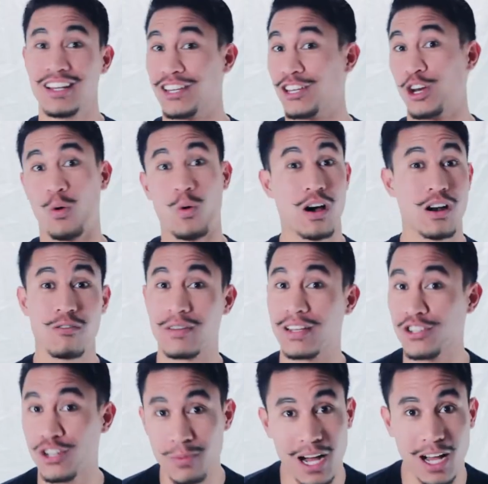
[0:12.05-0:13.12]
You don't want to
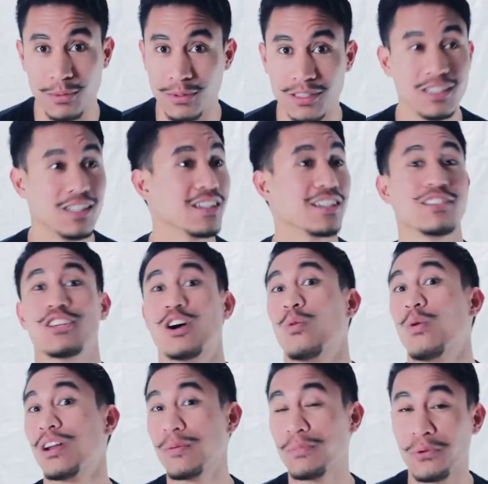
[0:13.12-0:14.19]
read your Bible. You
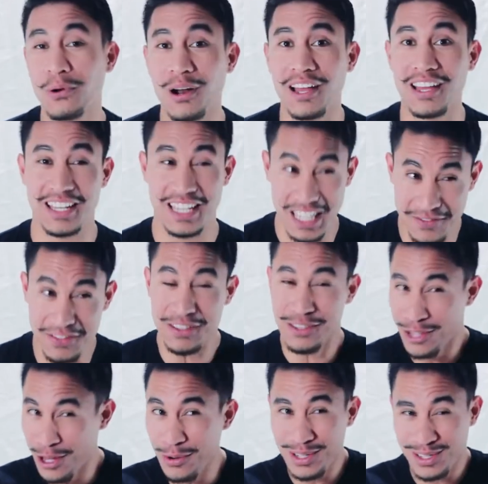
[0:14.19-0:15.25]
don't want to pray.
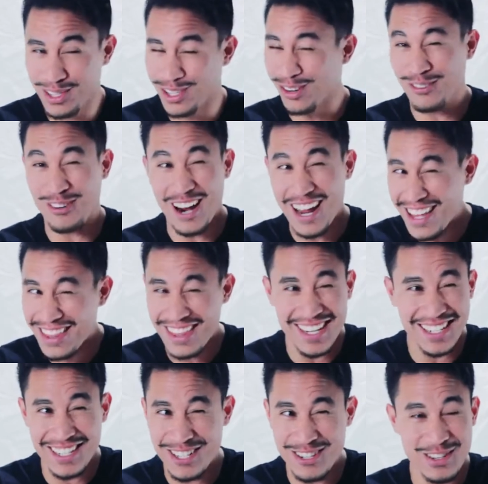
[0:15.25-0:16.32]
Even though it's the right
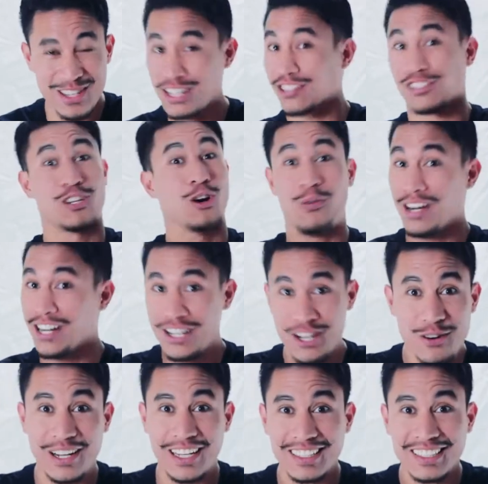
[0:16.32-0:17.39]
thing to do, you just don't want to
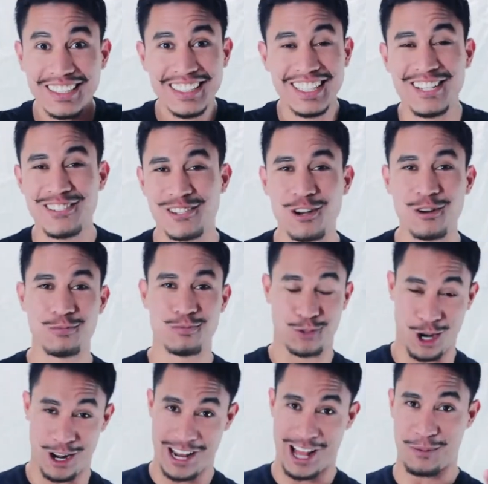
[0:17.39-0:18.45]
do it. And so
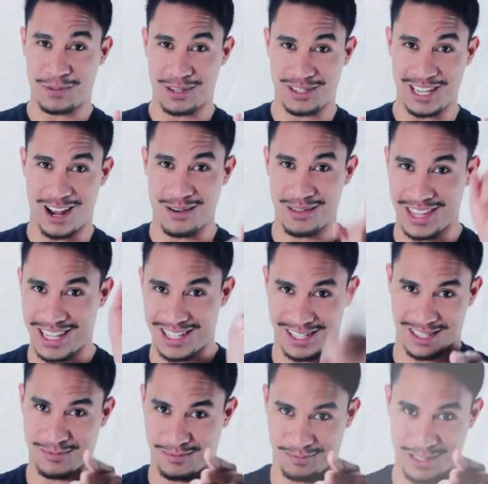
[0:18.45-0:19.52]
John helps us out with
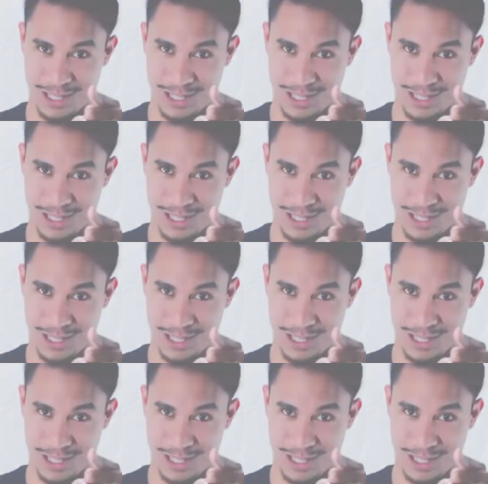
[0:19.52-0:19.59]
this.